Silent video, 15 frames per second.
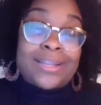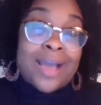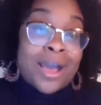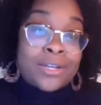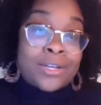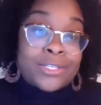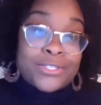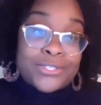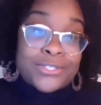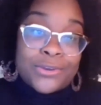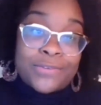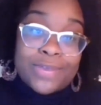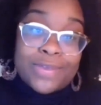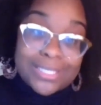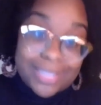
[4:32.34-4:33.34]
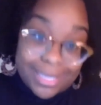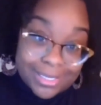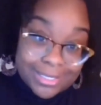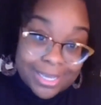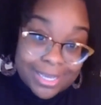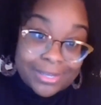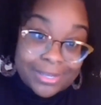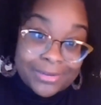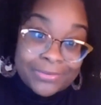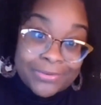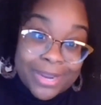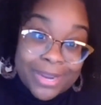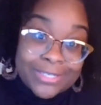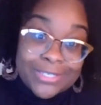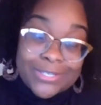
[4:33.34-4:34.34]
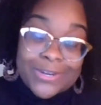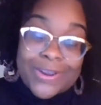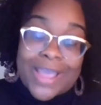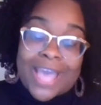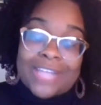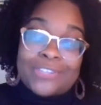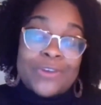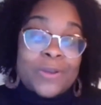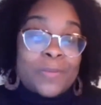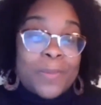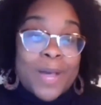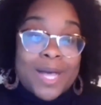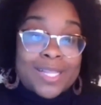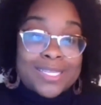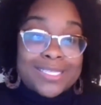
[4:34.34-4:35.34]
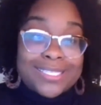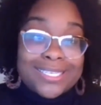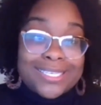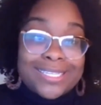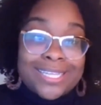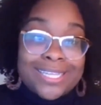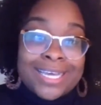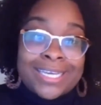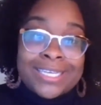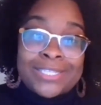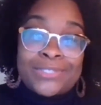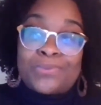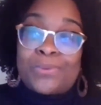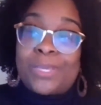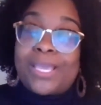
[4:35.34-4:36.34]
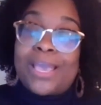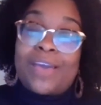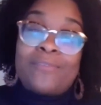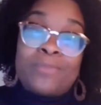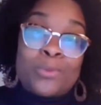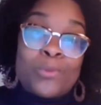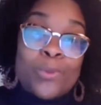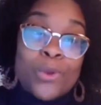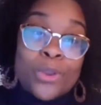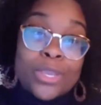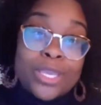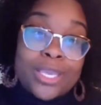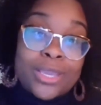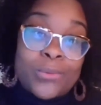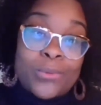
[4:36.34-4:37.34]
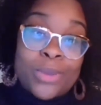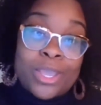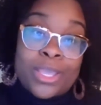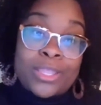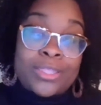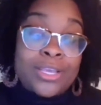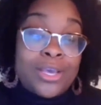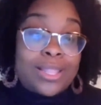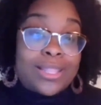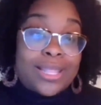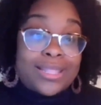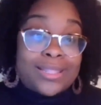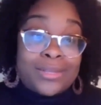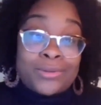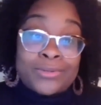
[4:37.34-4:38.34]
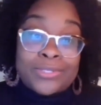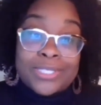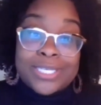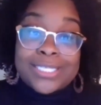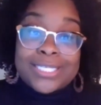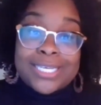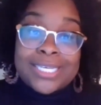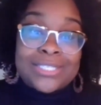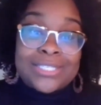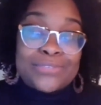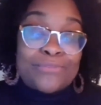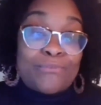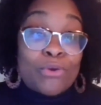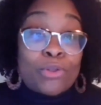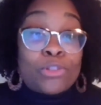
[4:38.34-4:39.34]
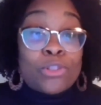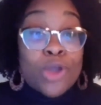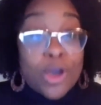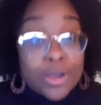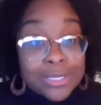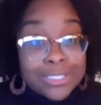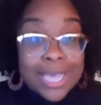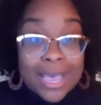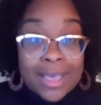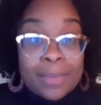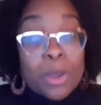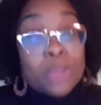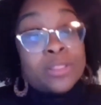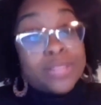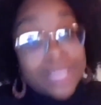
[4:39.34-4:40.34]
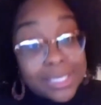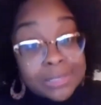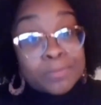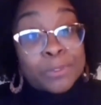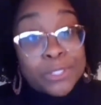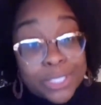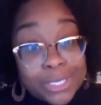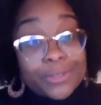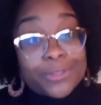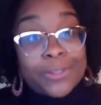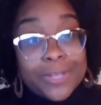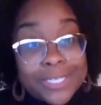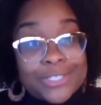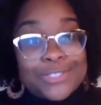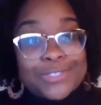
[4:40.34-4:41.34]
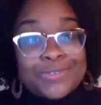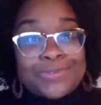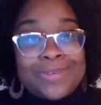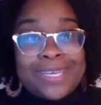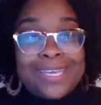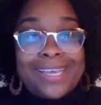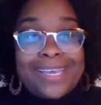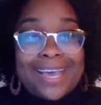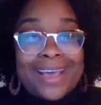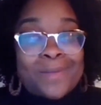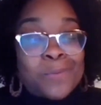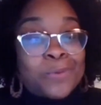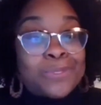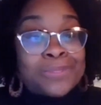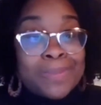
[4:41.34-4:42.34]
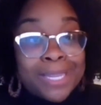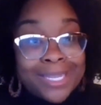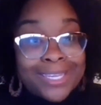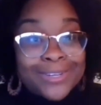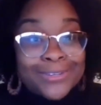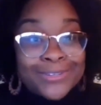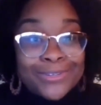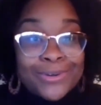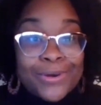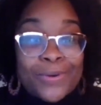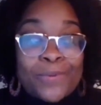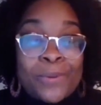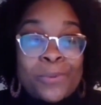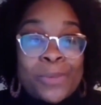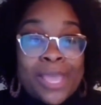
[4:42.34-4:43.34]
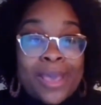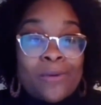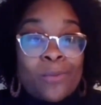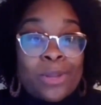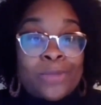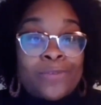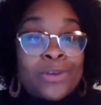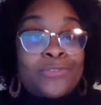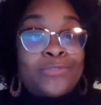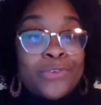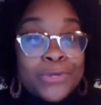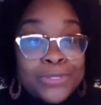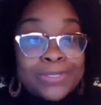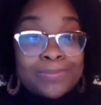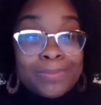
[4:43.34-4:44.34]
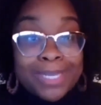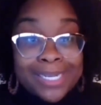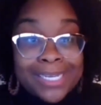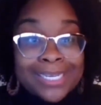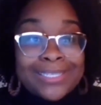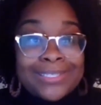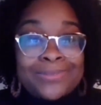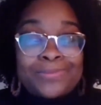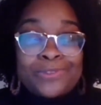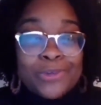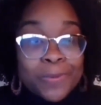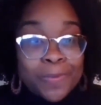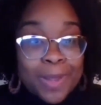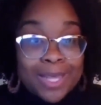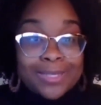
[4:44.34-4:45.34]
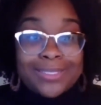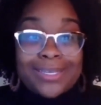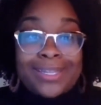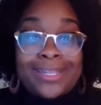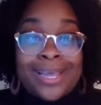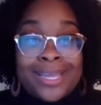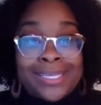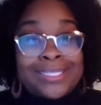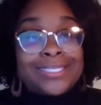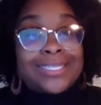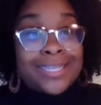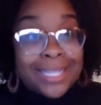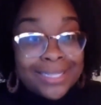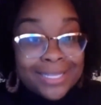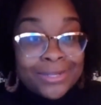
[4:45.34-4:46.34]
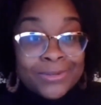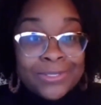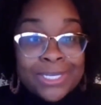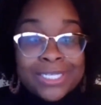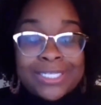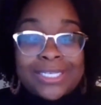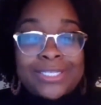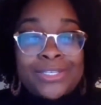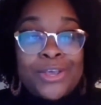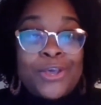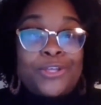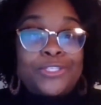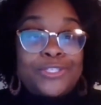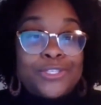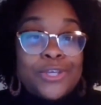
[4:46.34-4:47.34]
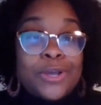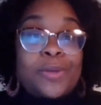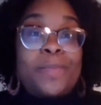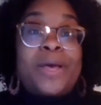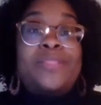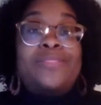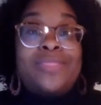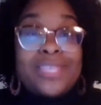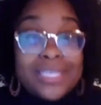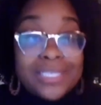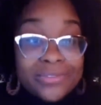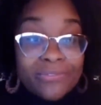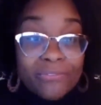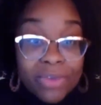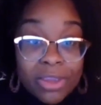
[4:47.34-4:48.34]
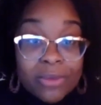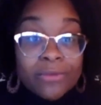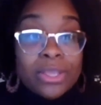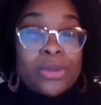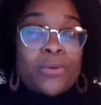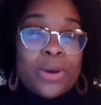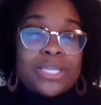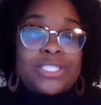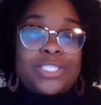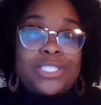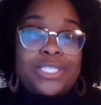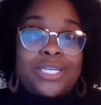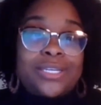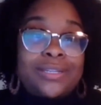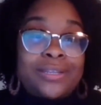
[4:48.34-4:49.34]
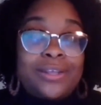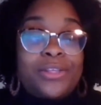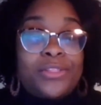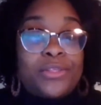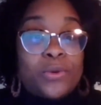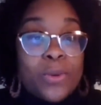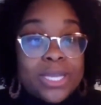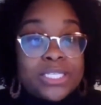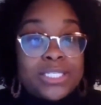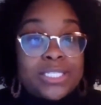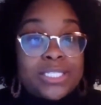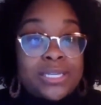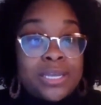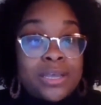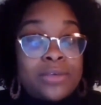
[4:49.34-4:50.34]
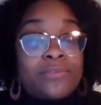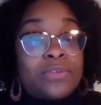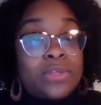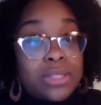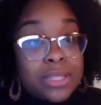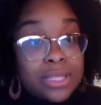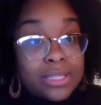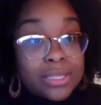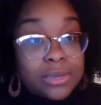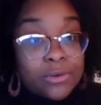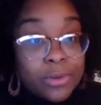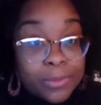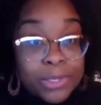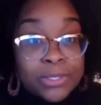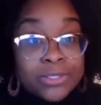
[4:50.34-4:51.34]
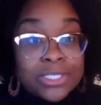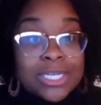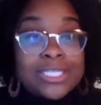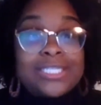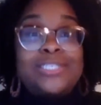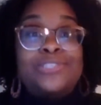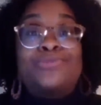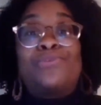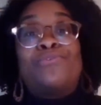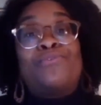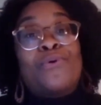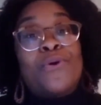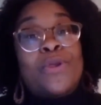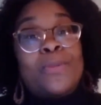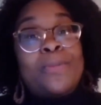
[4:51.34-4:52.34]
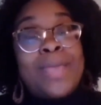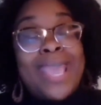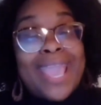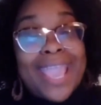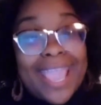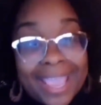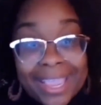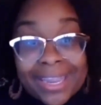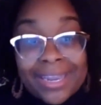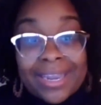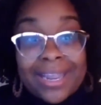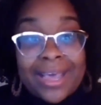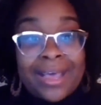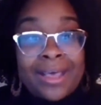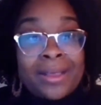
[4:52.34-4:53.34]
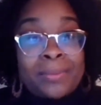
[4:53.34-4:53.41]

an honor to serve as the executive director at Drug Policy Alliance. We have been working with Latino Justice for a long time on this particular issue. It was many years ago when we had one of our first meetings, Drug Policy Alliance and Latino Justice, to talk about this very question, the question of criminal justice reform and